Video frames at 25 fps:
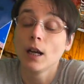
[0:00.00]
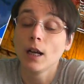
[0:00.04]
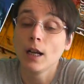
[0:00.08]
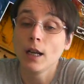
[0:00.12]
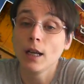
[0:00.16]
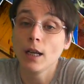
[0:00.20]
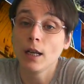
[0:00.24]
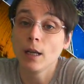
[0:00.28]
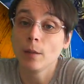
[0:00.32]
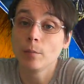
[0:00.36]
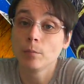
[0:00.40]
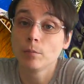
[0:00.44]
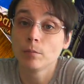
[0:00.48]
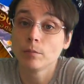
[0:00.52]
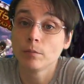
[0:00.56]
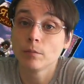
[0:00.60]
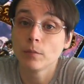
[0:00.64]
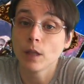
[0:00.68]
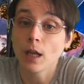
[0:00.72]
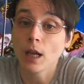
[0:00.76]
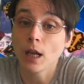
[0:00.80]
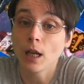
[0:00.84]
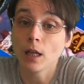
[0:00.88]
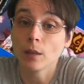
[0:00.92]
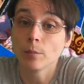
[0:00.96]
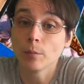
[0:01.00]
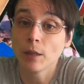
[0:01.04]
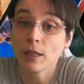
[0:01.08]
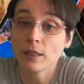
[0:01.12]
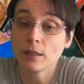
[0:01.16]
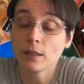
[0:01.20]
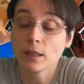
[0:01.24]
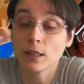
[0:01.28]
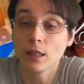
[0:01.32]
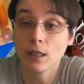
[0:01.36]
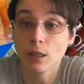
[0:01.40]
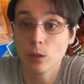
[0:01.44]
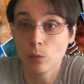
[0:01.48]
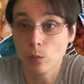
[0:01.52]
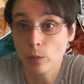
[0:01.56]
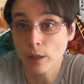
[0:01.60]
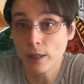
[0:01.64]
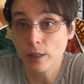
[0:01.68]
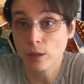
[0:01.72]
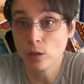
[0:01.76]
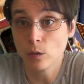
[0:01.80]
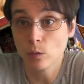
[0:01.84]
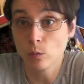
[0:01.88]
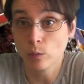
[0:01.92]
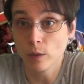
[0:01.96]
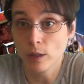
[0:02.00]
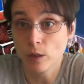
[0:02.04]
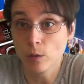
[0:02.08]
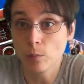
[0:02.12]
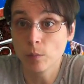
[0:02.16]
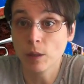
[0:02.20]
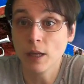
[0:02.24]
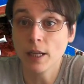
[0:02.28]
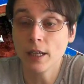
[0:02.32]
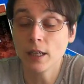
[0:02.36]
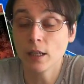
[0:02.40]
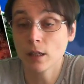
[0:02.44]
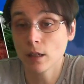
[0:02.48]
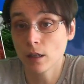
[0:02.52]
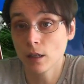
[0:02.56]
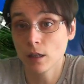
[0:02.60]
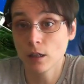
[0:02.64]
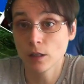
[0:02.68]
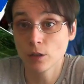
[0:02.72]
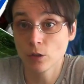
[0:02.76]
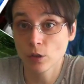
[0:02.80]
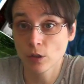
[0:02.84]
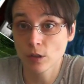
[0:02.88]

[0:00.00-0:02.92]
And basically when you play a card,